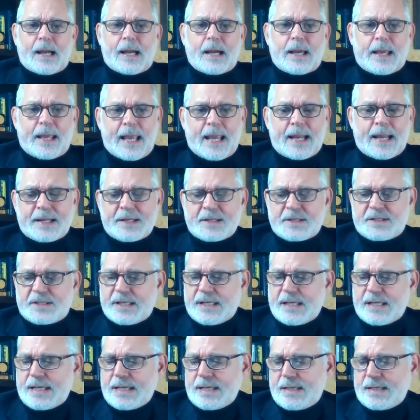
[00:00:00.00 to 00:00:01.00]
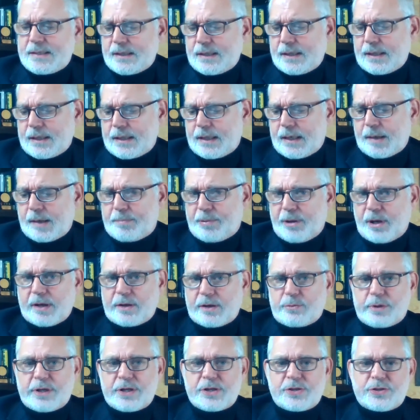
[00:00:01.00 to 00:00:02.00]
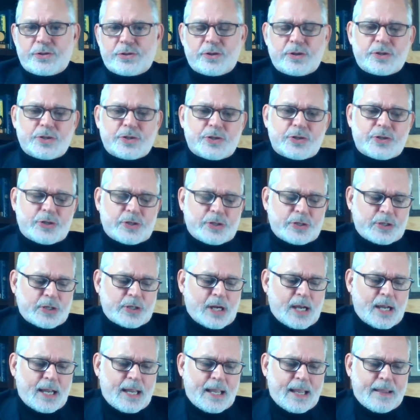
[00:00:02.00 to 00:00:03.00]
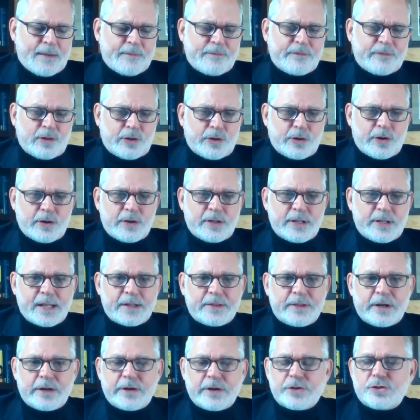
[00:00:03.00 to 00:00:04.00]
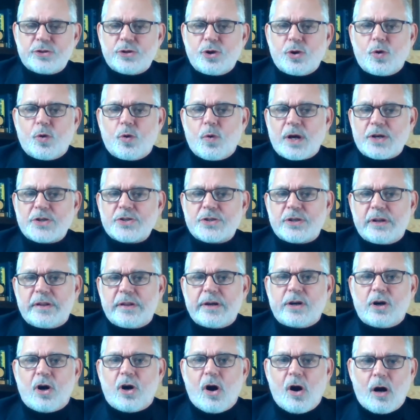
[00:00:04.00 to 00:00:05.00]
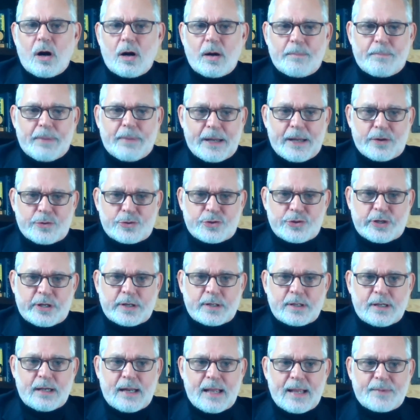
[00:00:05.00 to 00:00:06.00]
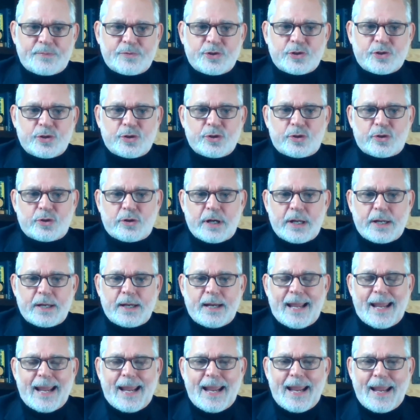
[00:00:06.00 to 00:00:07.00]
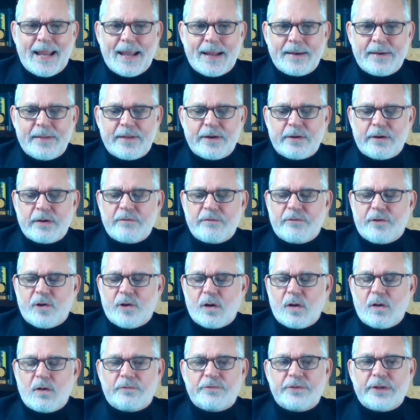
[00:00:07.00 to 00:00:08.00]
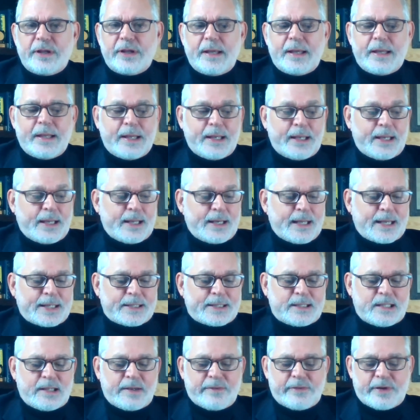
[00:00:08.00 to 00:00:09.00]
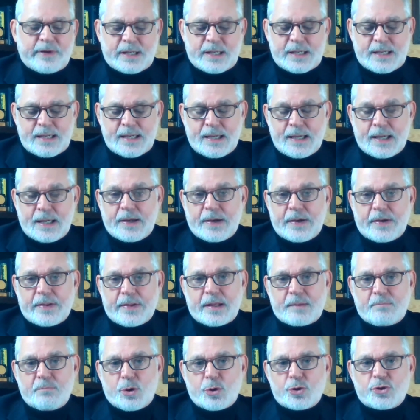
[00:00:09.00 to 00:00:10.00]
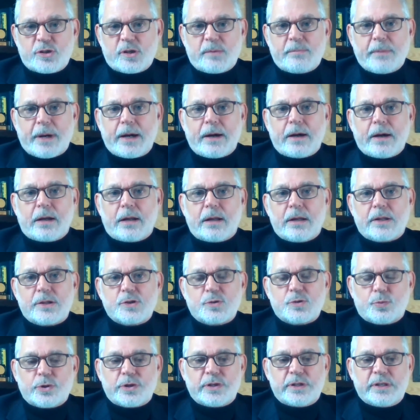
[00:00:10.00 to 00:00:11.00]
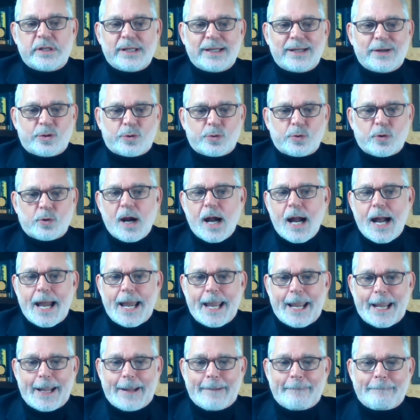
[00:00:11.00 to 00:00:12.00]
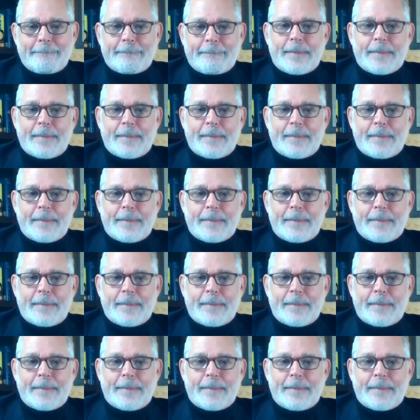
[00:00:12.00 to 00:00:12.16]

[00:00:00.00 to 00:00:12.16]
Uh, and indeed, uh, upon research, I have learned that there is no question there are biosecurity labs in Ukraine and they're involved in activity that most Americans would decry.